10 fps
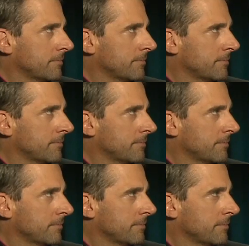
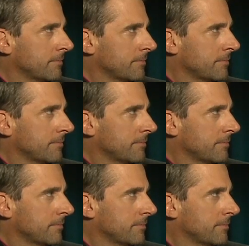
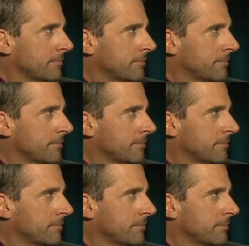[no speech]